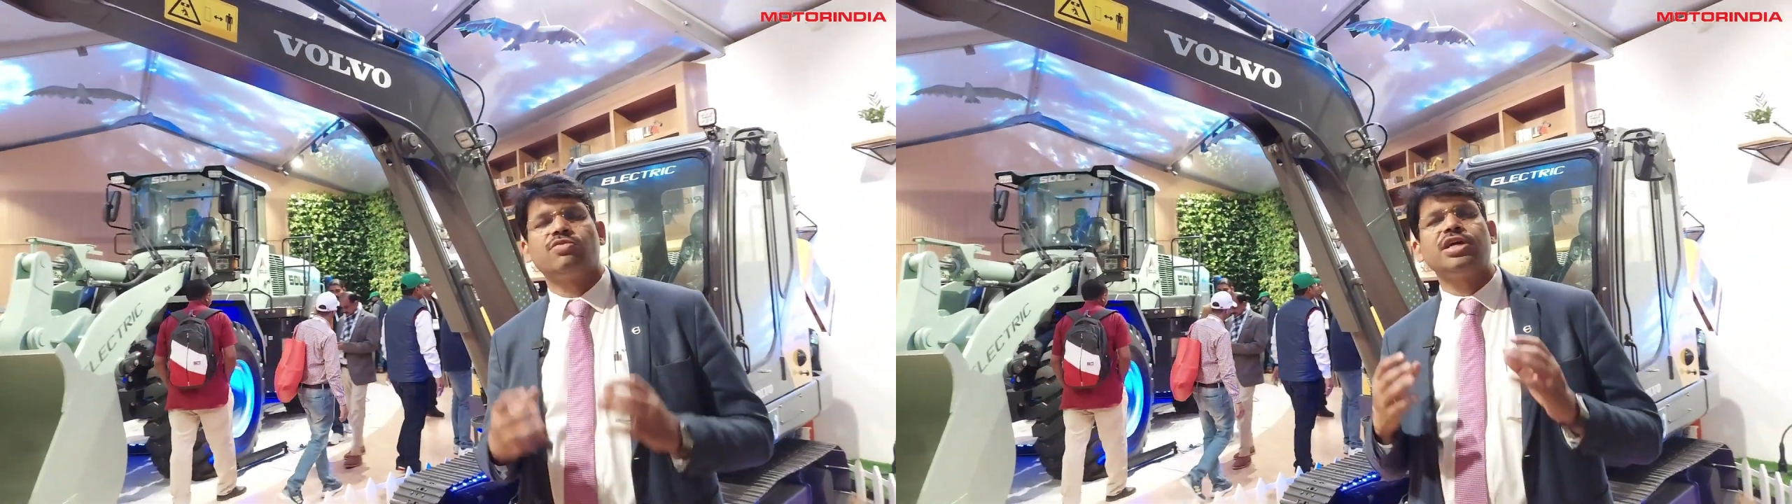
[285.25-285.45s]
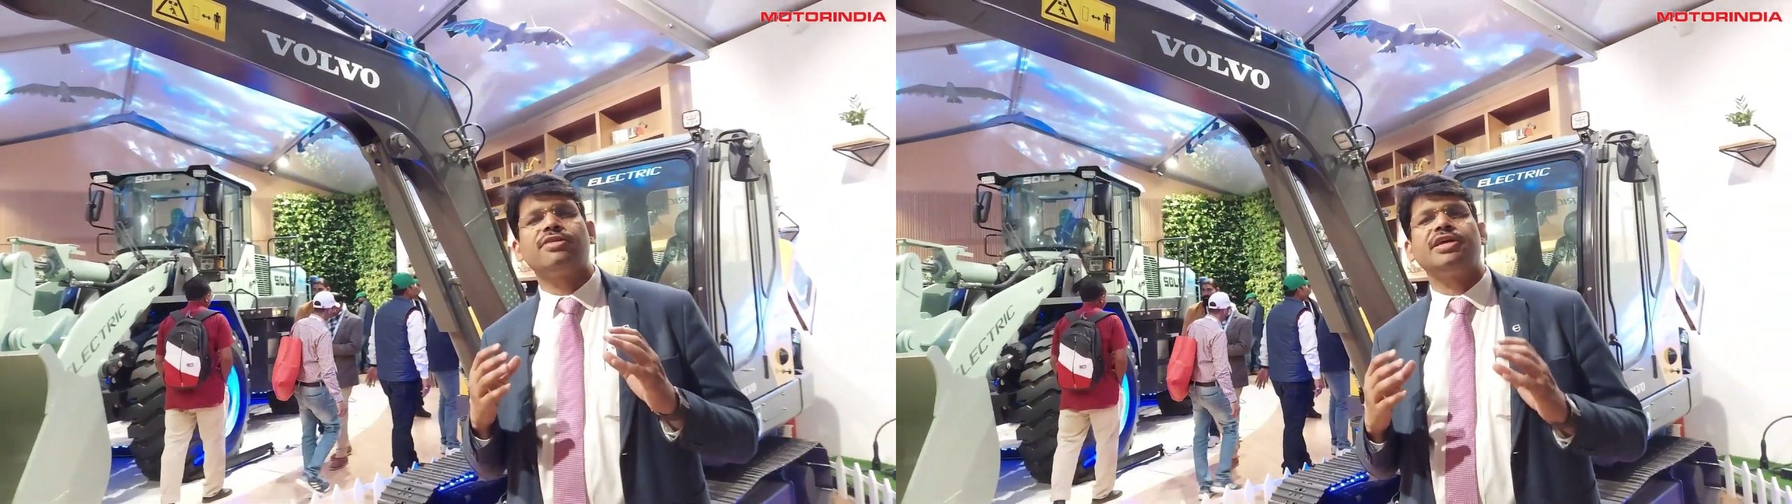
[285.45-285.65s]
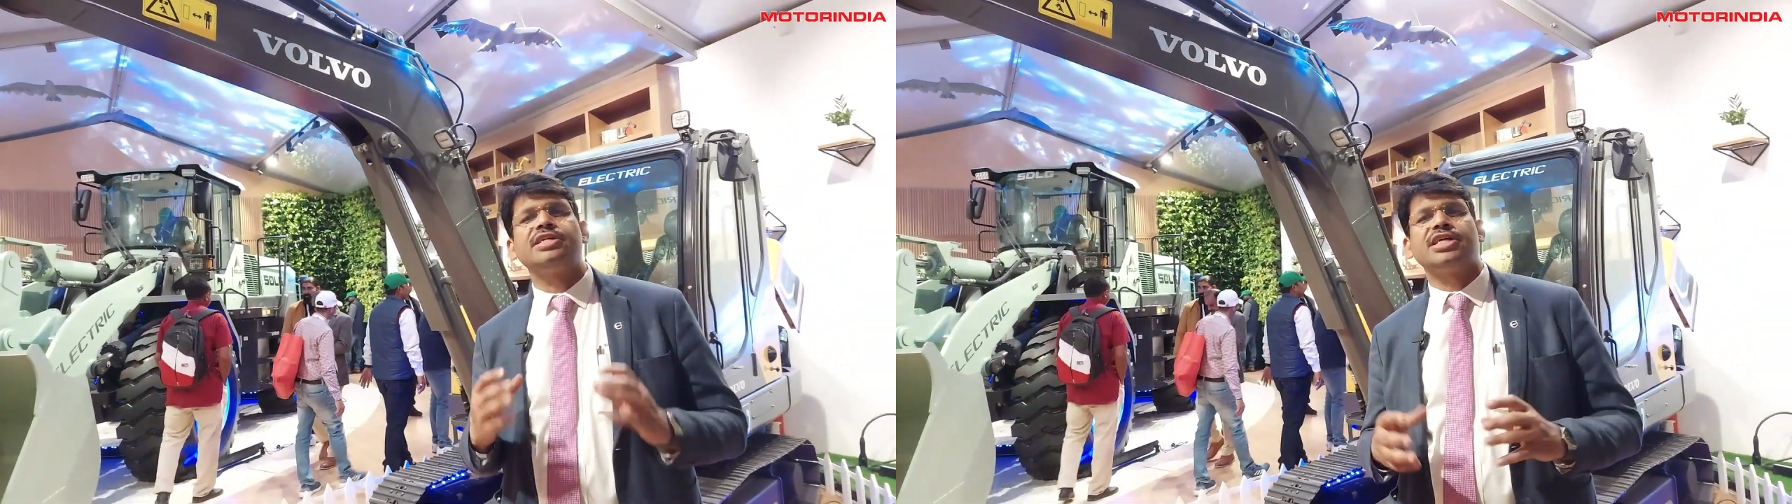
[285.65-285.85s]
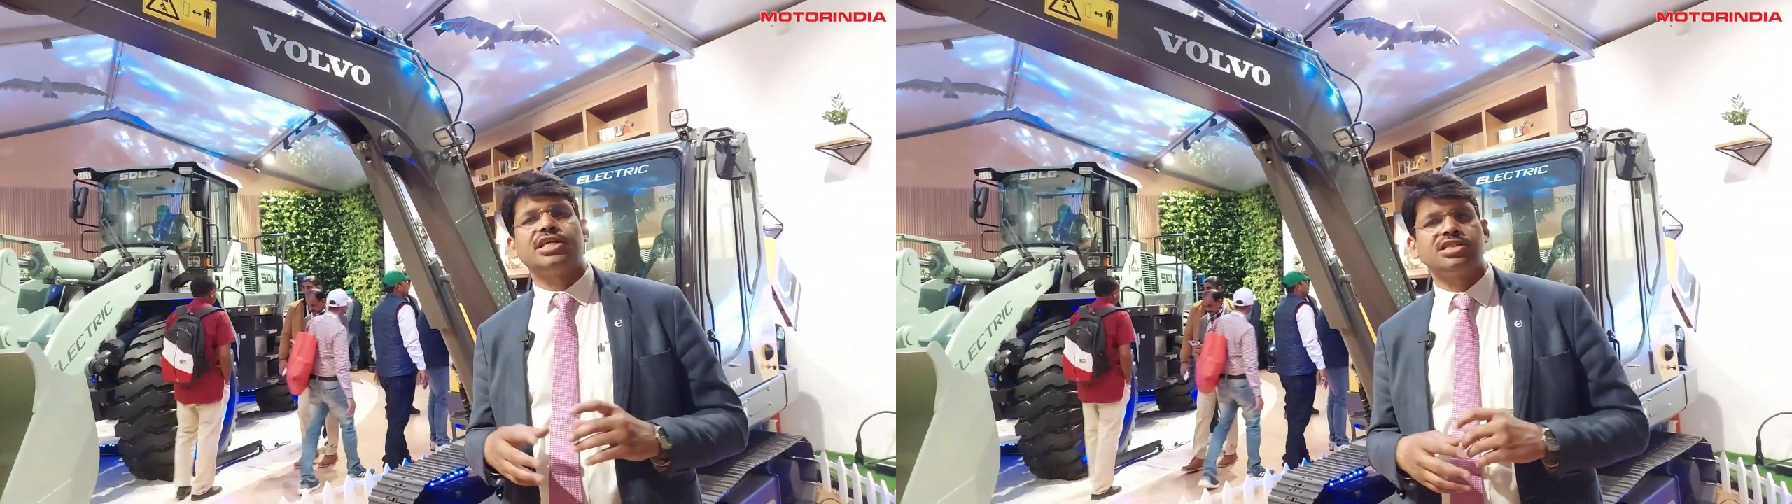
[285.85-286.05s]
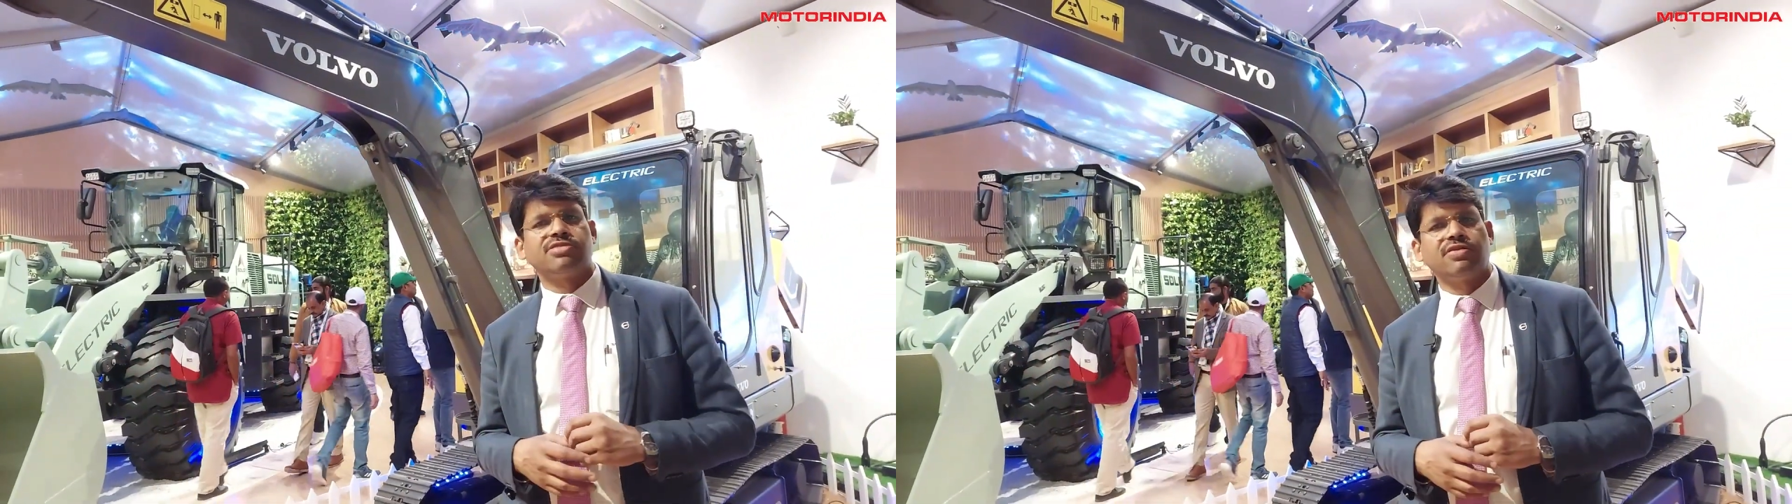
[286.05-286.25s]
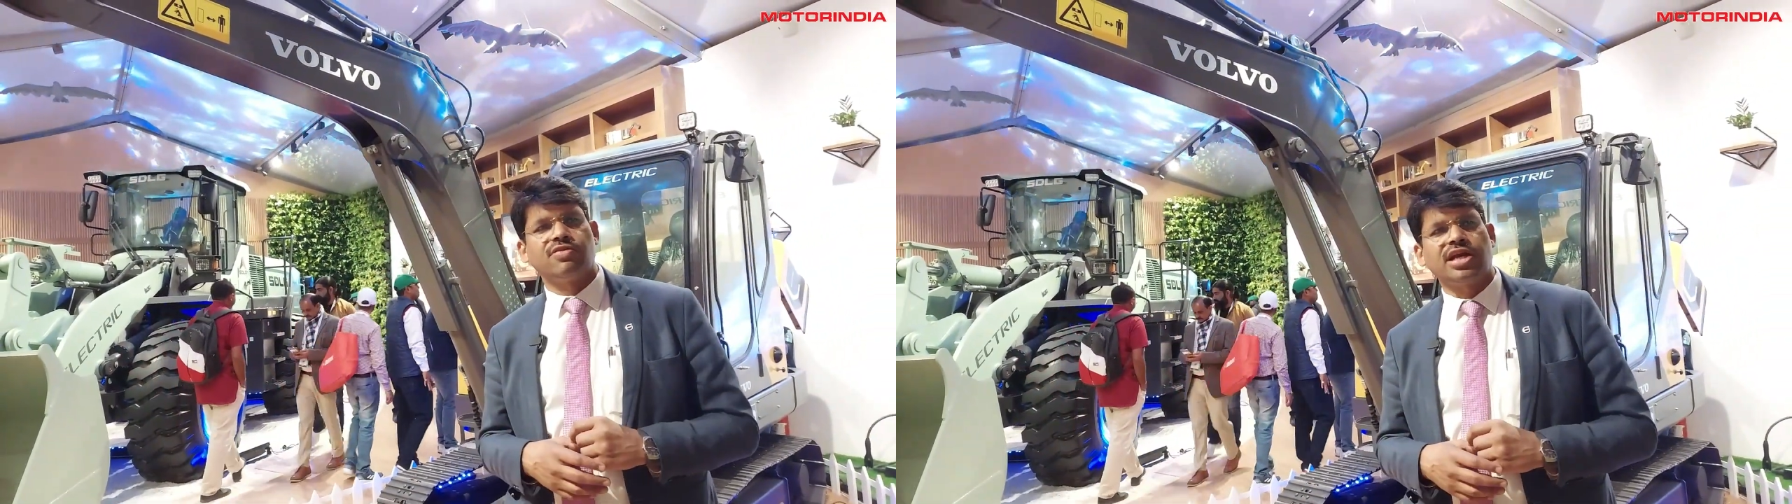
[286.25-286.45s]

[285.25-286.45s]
So we are very satisfied with